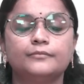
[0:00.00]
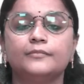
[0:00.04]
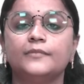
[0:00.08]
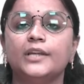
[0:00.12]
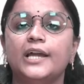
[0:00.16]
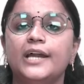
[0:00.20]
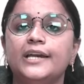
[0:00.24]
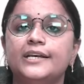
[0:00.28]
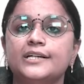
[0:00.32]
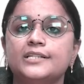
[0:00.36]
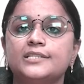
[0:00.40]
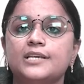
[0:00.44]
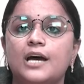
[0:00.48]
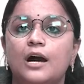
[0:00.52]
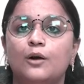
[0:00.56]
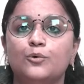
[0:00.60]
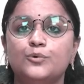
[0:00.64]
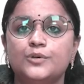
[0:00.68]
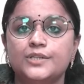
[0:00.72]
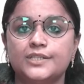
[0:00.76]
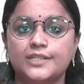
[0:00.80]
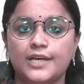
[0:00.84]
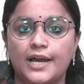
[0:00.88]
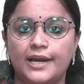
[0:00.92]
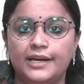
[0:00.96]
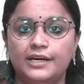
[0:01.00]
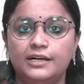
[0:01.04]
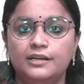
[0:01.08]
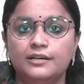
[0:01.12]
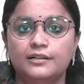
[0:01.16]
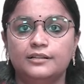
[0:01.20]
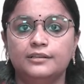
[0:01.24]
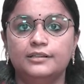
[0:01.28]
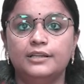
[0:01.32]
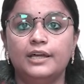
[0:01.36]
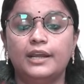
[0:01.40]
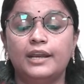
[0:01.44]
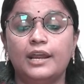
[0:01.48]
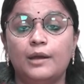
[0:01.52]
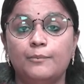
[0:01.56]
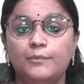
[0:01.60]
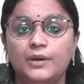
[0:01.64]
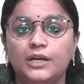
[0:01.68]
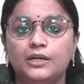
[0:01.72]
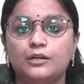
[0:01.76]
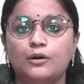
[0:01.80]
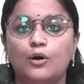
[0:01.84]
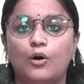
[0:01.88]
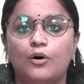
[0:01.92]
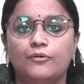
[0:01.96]
it is outside the
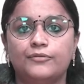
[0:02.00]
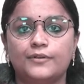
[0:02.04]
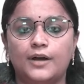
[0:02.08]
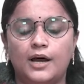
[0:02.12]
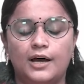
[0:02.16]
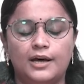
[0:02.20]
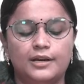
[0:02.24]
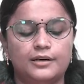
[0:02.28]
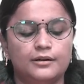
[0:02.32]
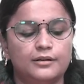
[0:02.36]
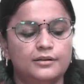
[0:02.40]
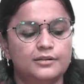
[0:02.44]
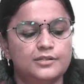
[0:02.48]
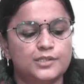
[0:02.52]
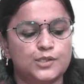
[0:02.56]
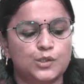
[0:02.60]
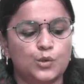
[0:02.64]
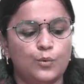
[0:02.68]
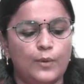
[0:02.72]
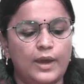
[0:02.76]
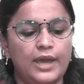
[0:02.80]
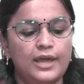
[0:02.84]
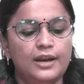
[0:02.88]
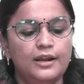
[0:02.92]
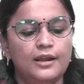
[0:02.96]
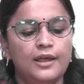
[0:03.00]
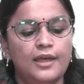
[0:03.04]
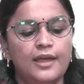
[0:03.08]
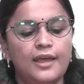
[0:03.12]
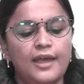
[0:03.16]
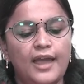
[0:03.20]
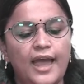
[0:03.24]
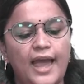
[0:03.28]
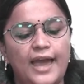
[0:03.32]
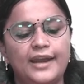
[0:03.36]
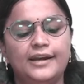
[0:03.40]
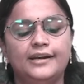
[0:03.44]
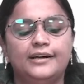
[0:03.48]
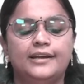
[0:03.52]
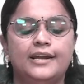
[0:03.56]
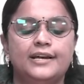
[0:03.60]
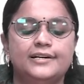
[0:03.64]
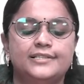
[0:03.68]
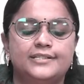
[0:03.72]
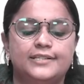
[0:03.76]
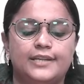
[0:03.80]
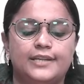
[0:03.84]
remit of our square and it gets